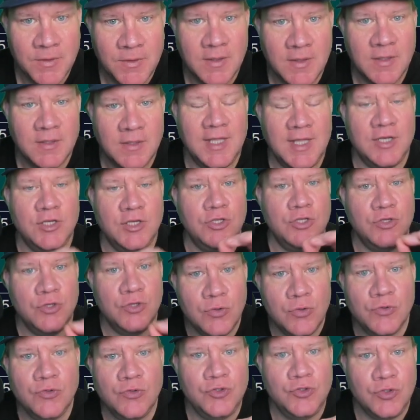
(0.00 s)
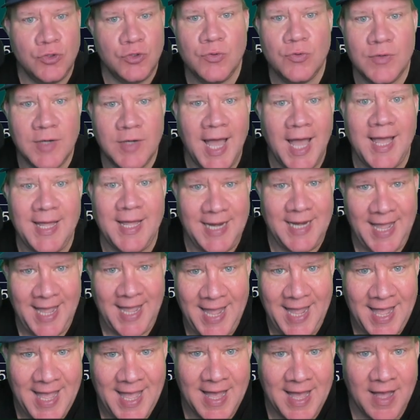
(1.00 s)
then you do not
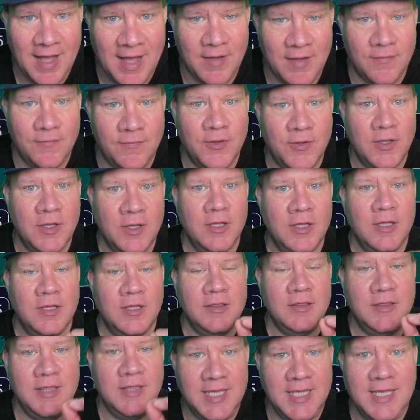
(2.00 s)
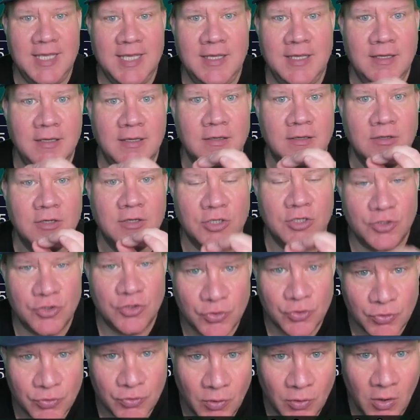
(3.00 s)
have the
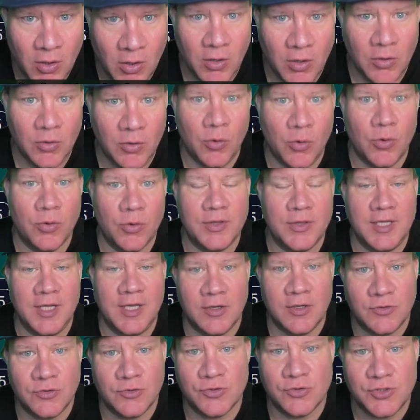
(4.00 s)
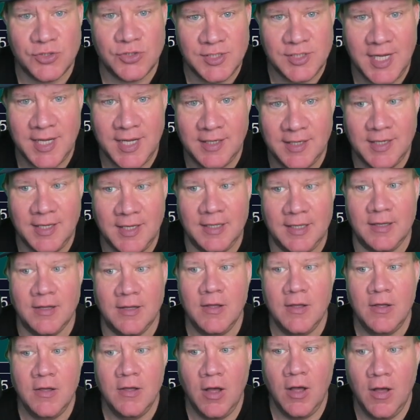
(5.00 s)
control or the understanding
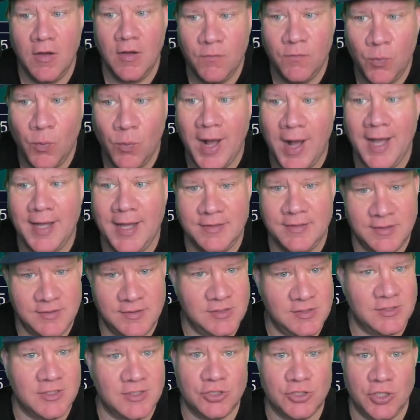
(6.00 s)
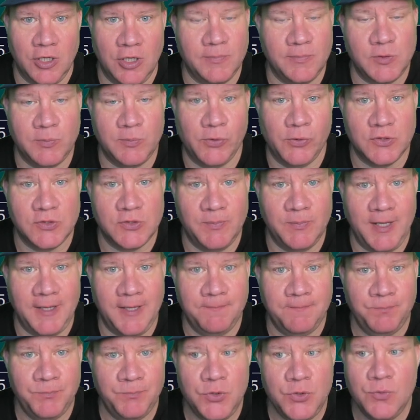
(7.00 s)
of why this is a sharp sports bet.
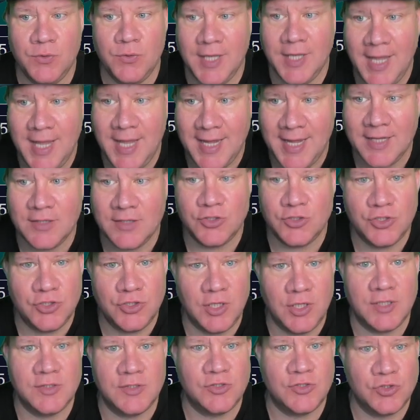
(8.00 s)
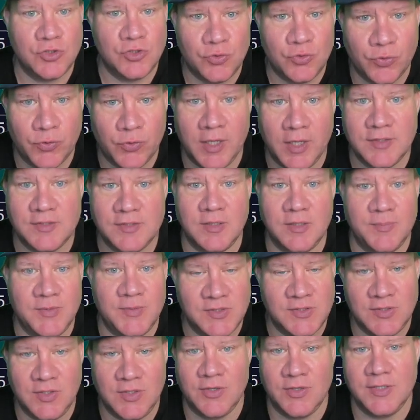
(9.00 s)
You can't just trust a
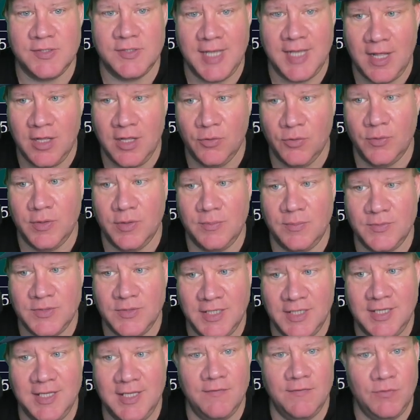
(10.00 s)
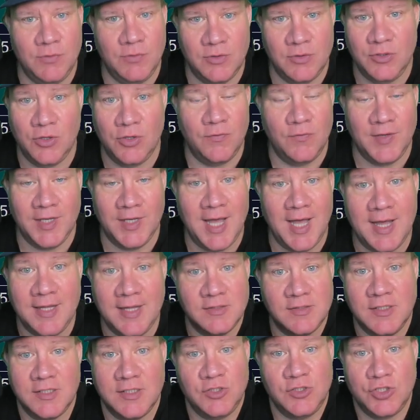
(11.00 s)
mysterious algorithm to give you the no vig
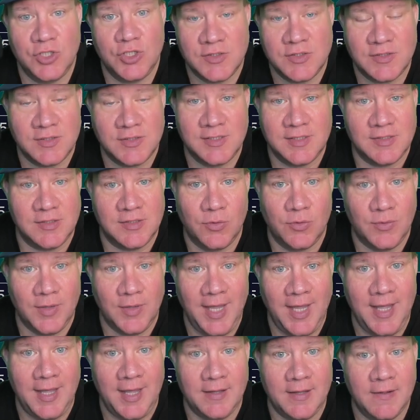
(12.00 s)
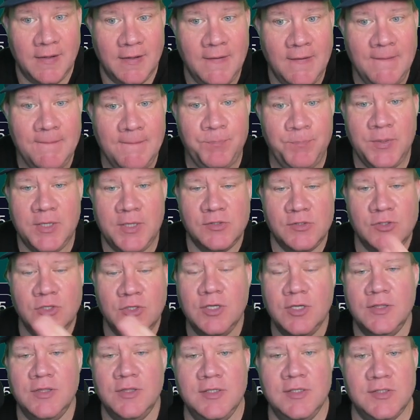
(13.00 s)
odds. It just isn't okay. Because
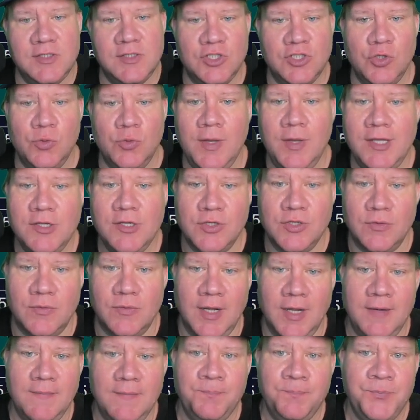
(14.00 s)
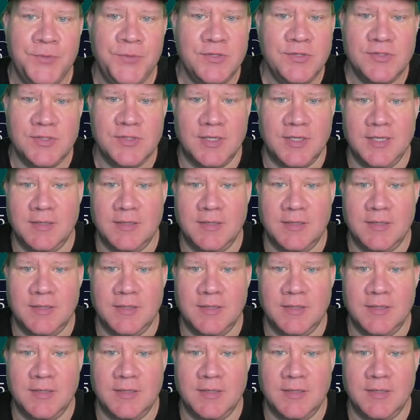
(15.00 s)
look at this situation, right? Here's a